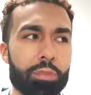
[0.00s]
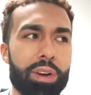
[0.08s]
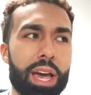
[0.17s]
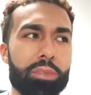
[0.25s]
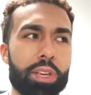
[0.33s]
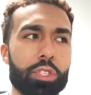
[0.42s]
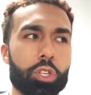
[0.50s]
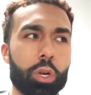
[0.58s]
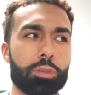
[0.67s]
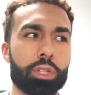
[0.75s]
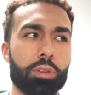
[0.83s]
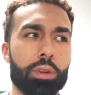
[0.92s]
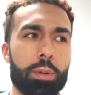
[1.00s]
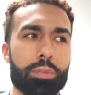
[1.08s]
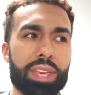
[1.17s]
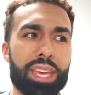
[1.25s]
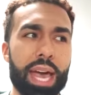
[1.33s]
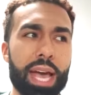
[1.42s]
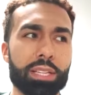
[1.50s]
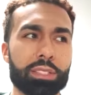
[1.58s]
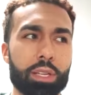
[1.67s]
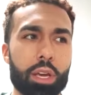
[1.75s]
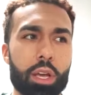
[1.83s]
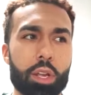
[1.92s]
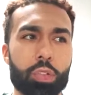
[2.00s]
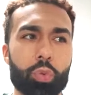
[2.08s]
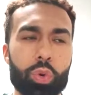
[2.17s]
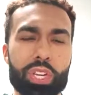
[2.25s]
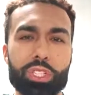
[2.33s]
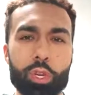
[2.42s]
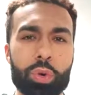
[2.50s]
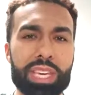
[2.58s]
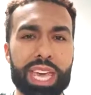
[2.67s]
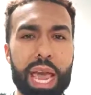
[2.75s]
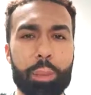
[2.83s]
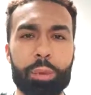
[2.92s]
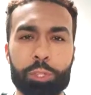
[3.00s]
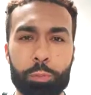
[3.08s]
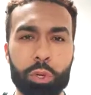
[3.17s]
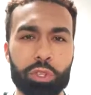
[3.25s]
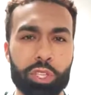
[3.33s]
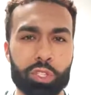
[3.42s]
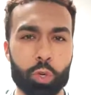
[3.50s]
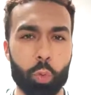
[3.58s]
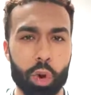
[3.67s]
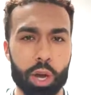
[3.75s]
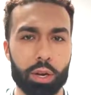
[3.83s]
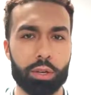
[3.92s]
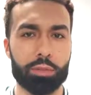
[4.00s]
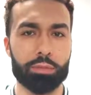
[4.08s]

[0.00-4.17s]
R5 in terms of, it has three Sony cameras built into one.